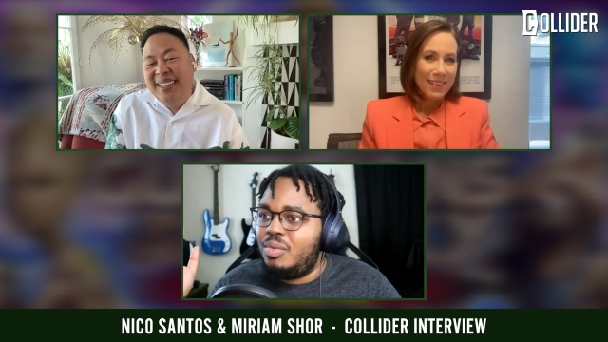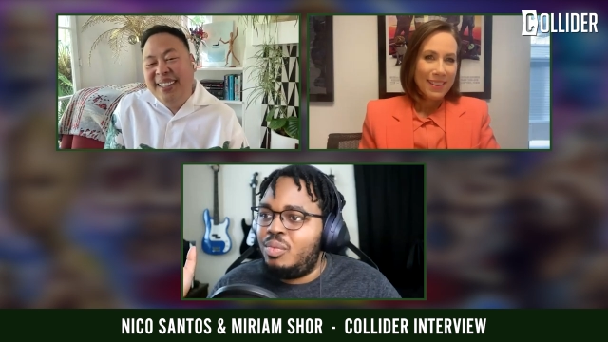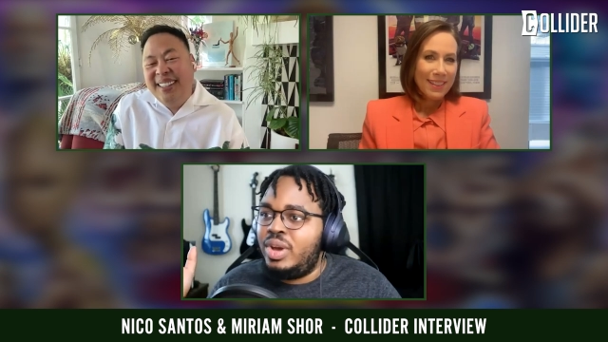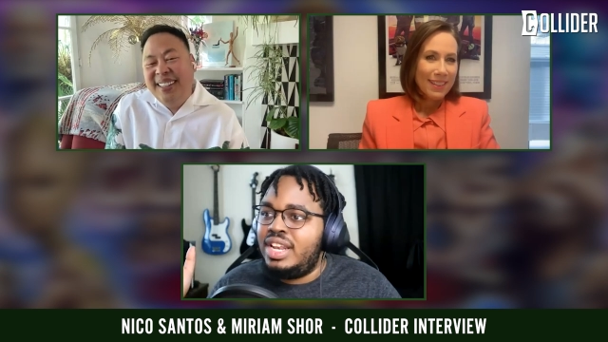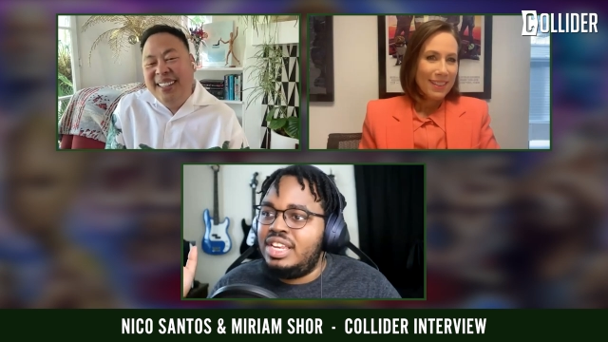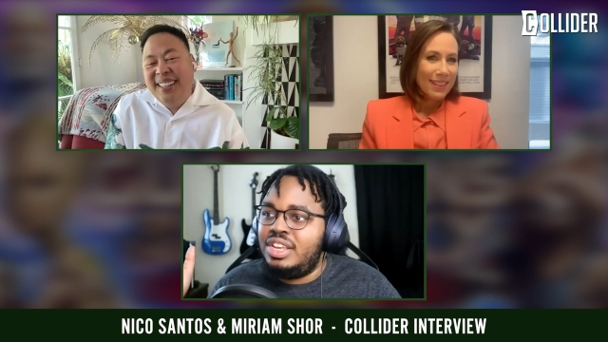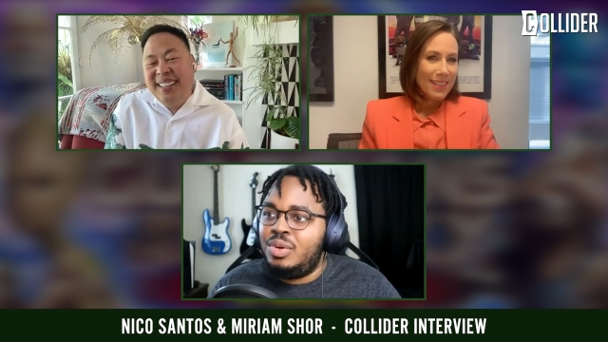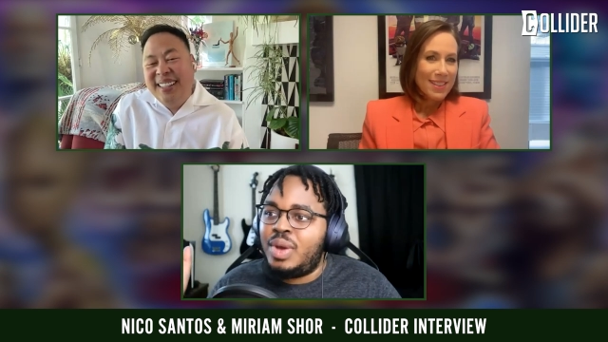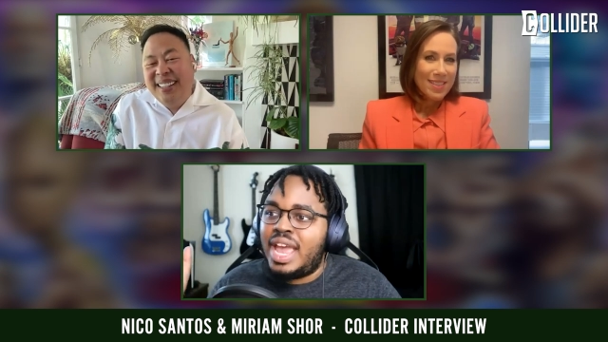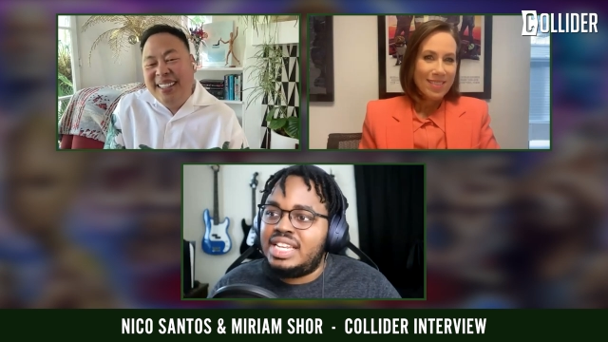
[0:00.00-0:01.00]
Speaker 1: when
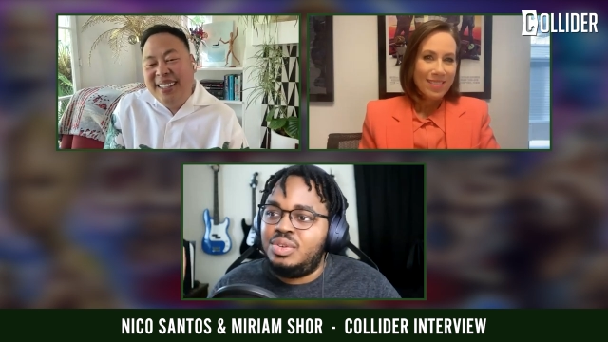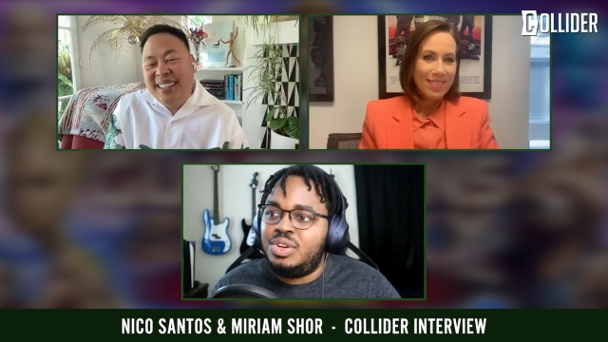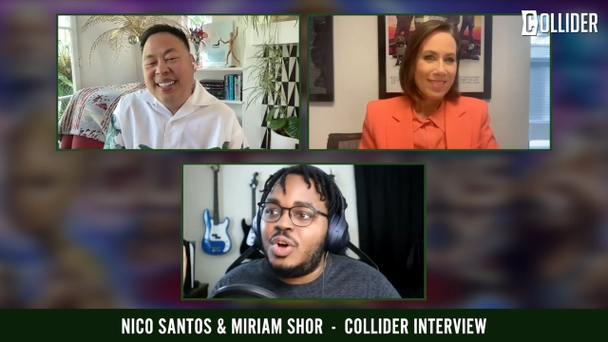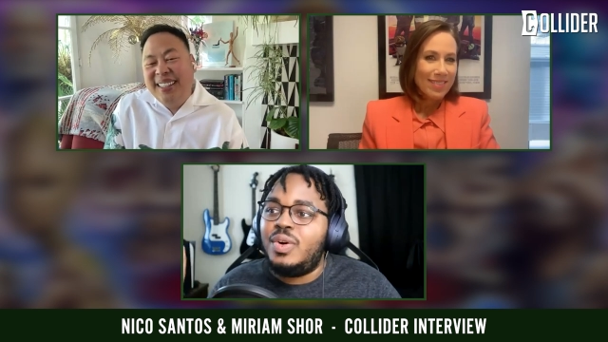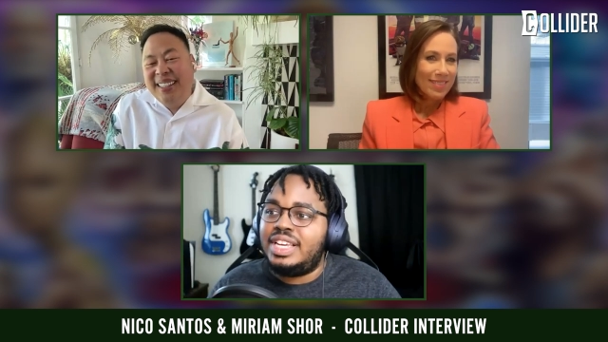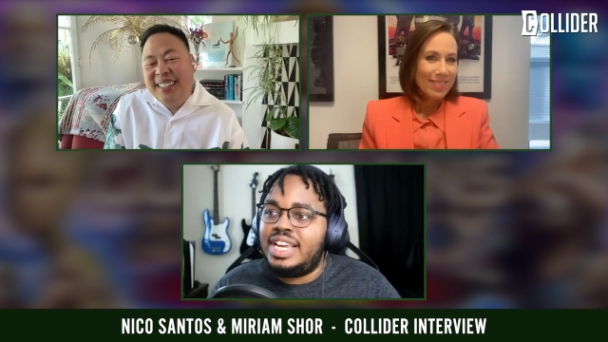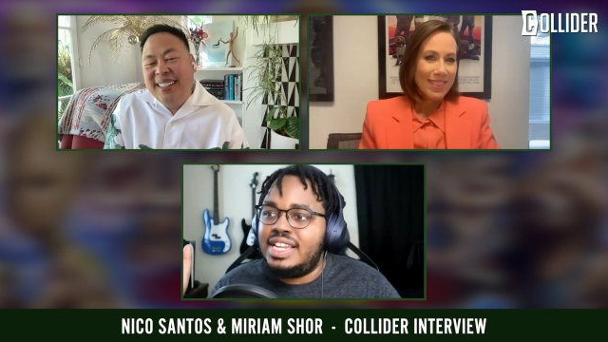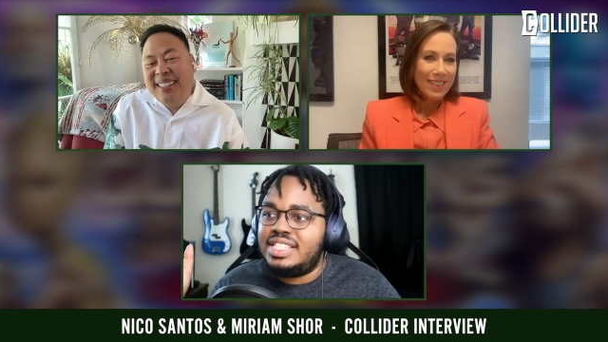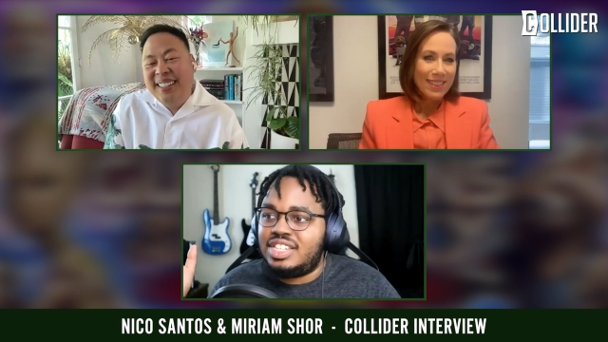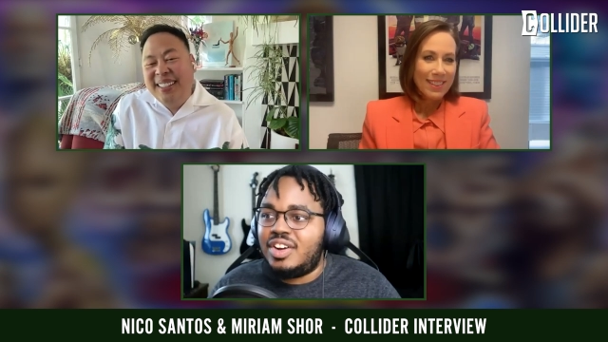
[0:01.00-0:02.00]
you had to go
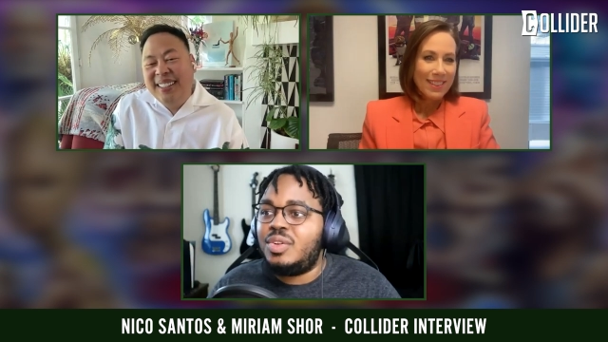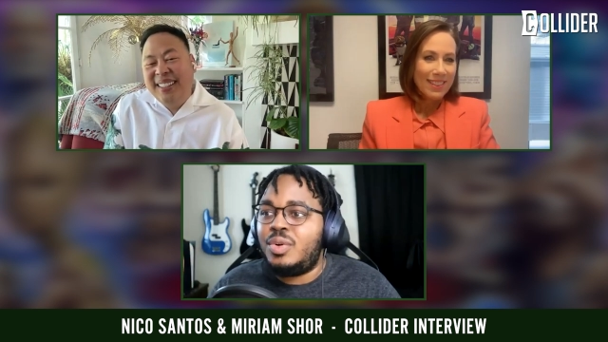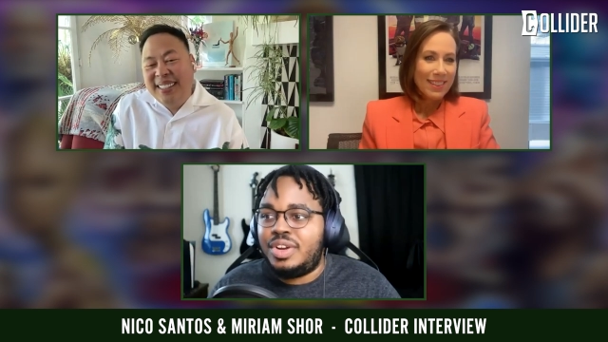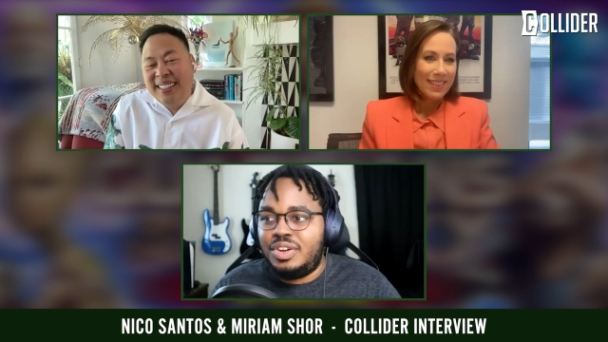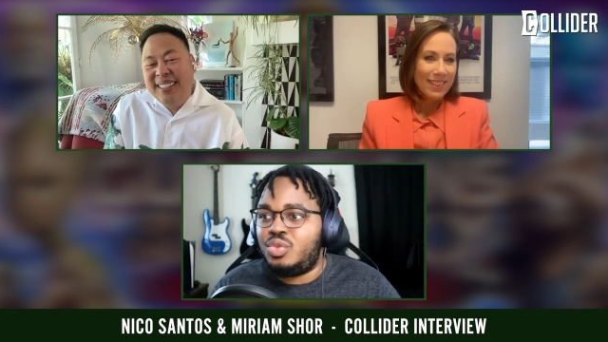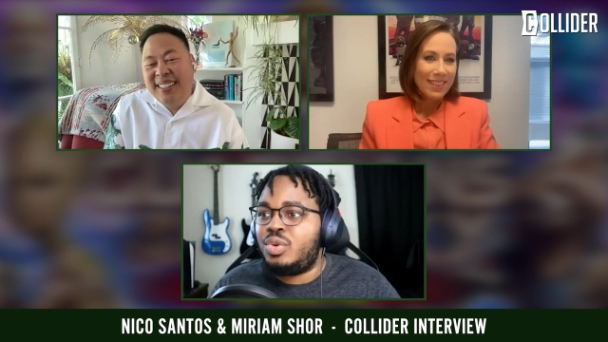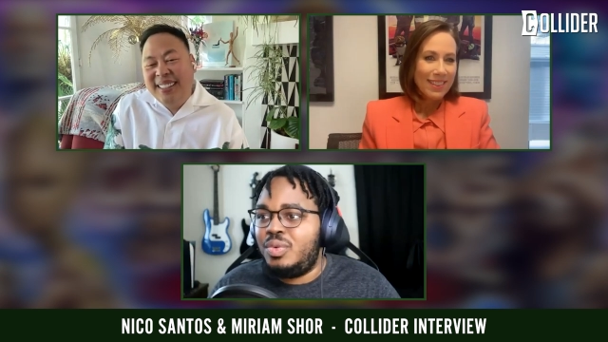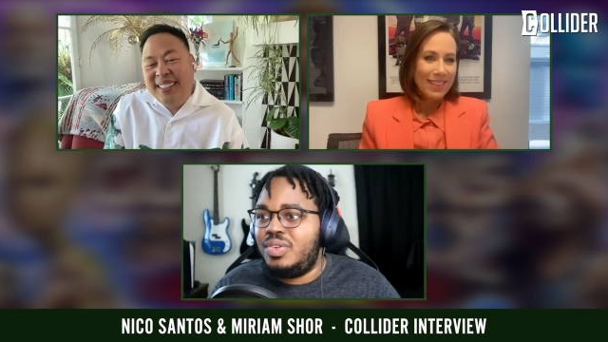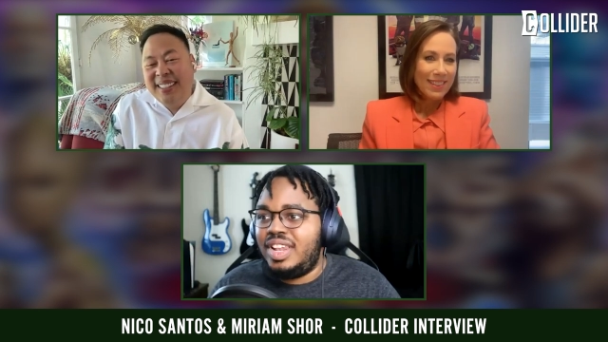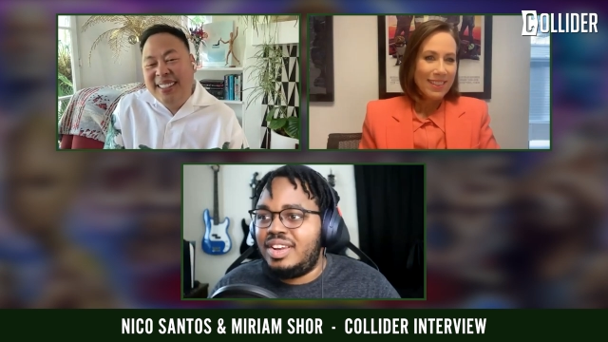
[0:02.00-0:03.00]
against Star Lord and
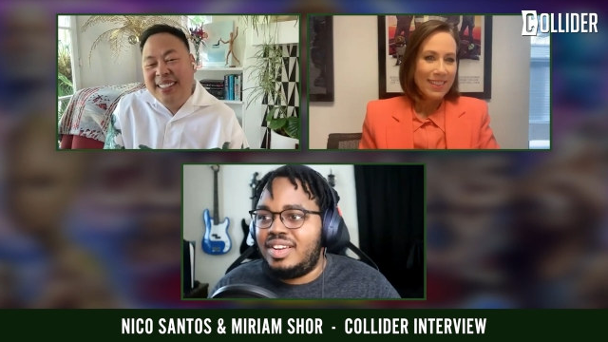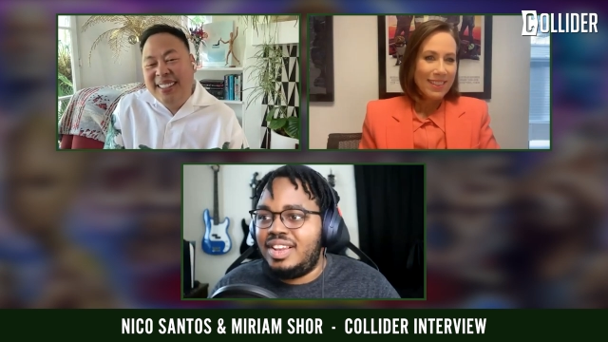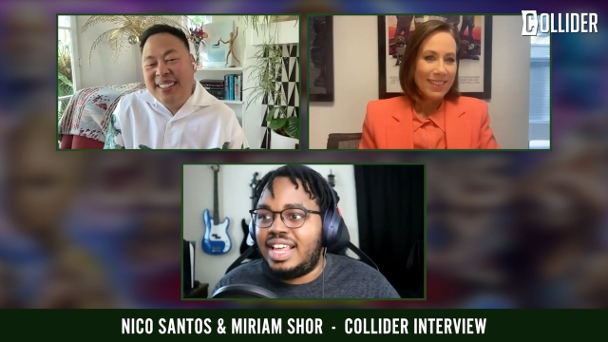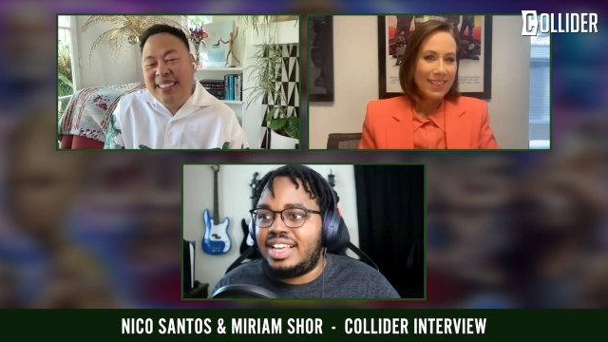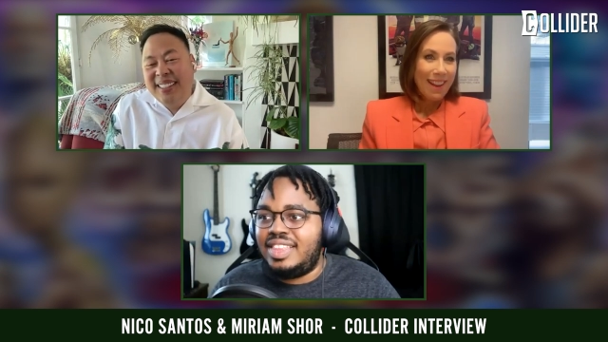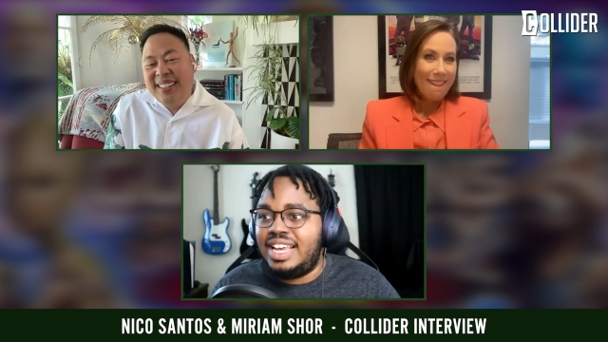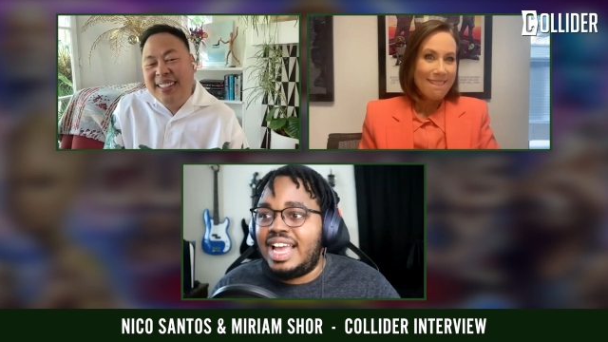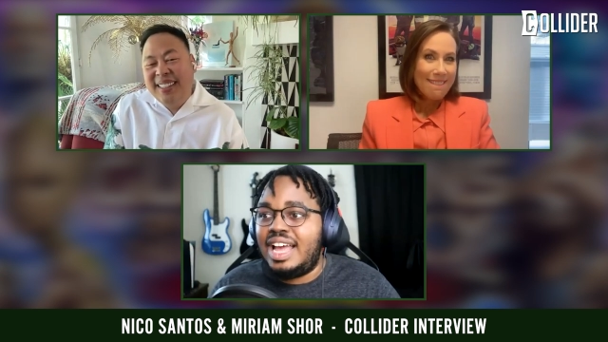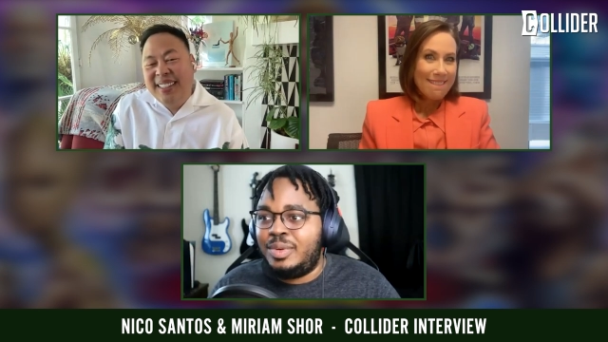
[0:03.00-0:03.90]
Groot? Like it got